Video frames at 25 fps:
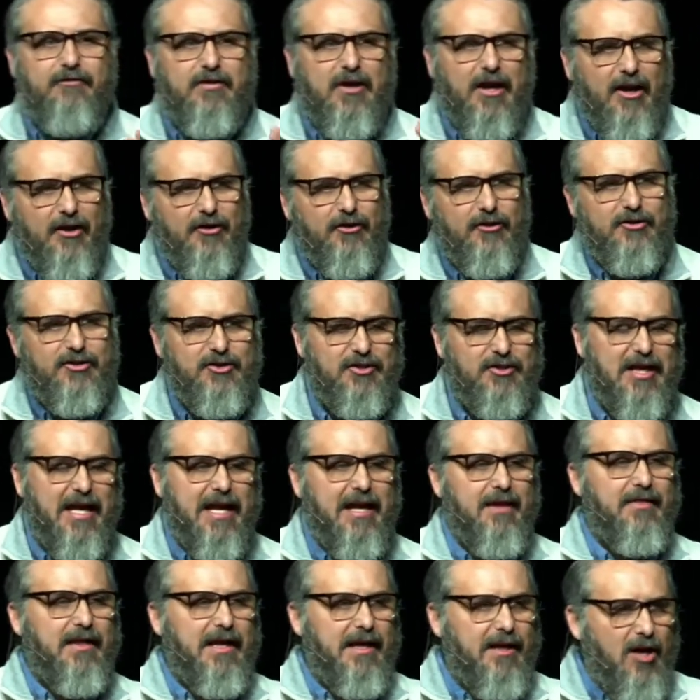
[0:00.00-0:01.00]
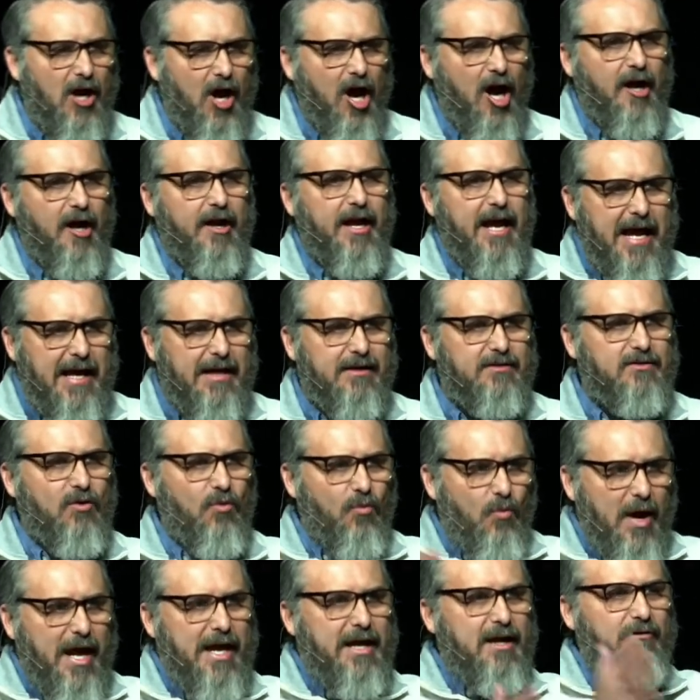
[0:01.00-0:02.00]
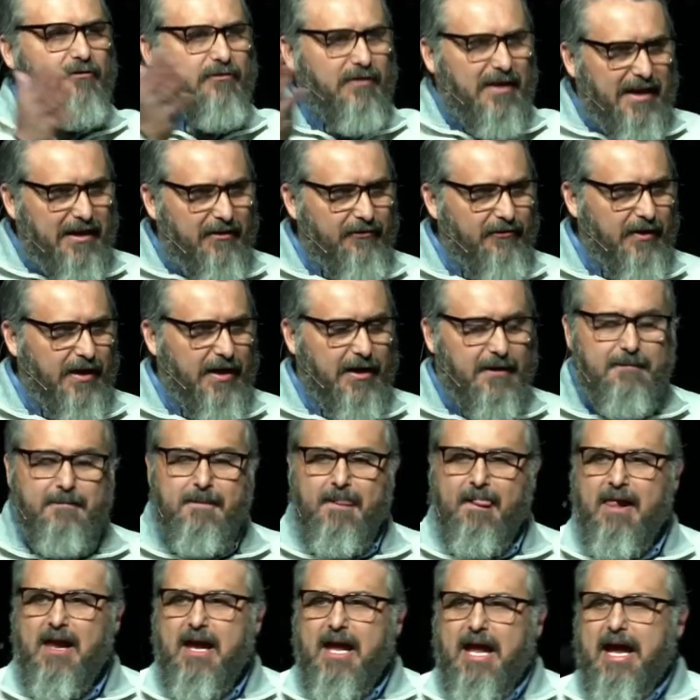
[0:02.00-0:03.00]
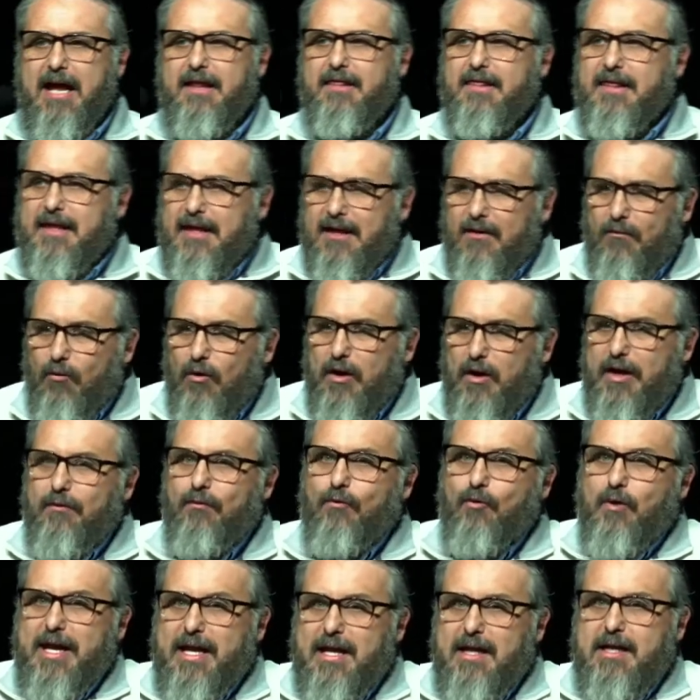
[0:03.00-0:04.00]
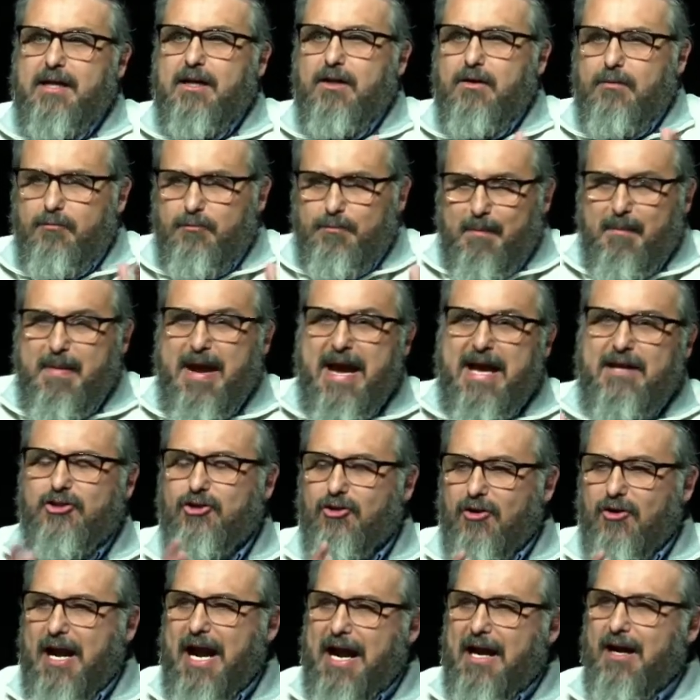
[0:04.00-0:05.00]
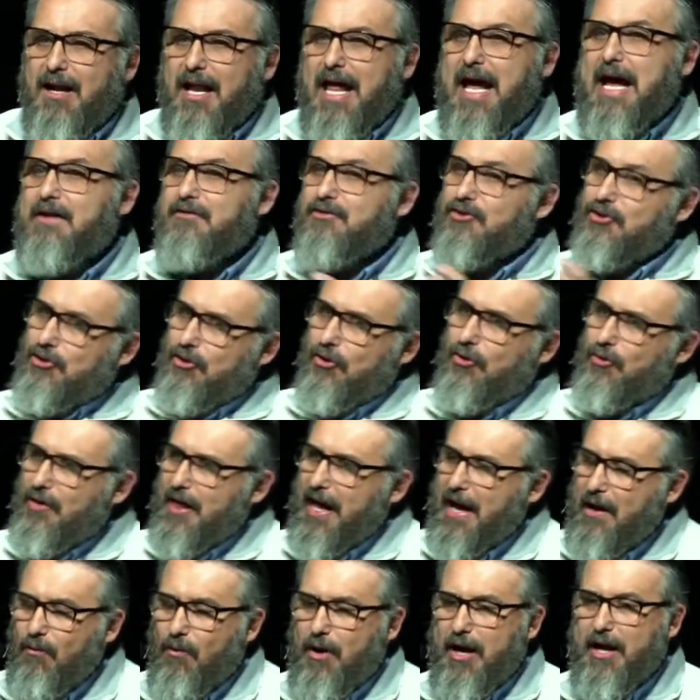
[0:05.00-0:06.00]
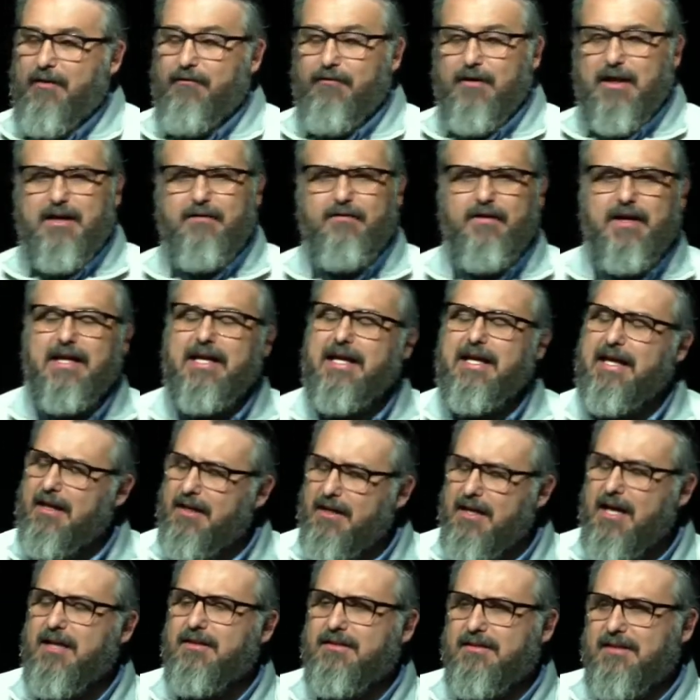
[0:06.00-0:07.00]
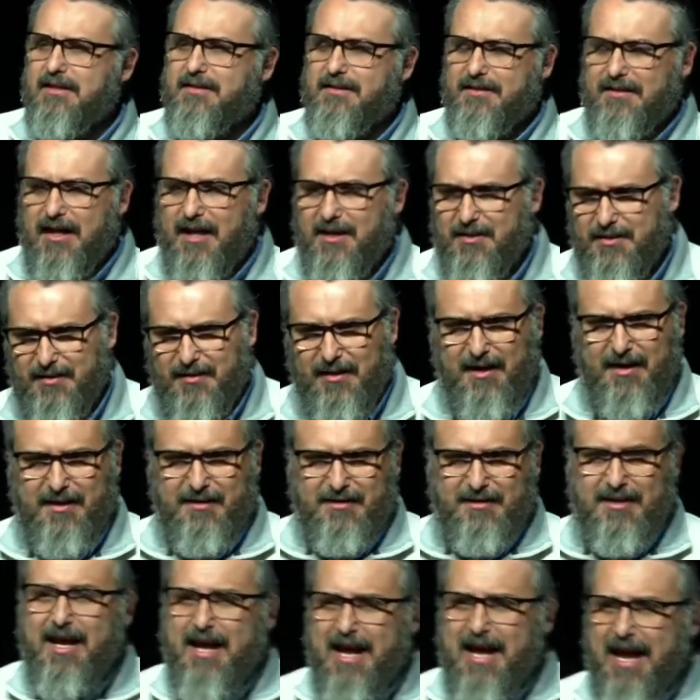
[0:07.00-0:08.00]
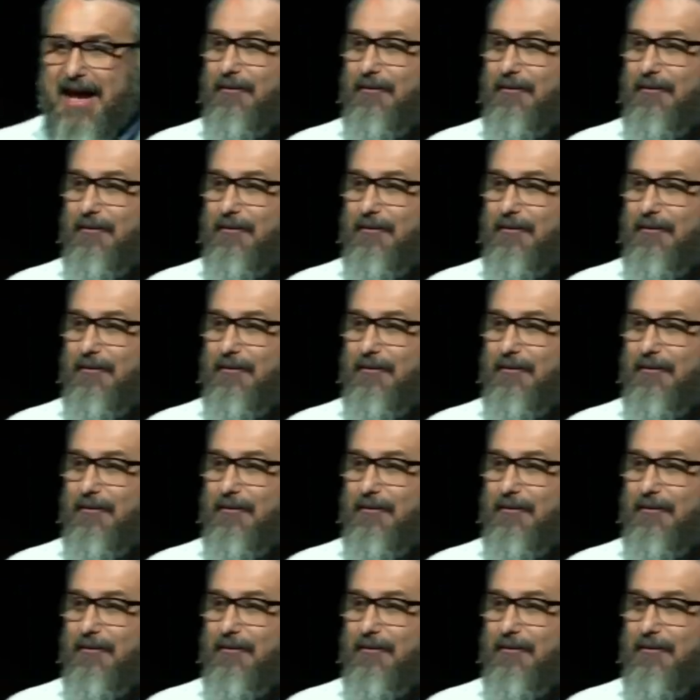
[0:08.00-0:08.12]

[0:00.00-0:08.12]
We have to understand that God has a way of living, and then when we measure our lives to that way of living, it does disgust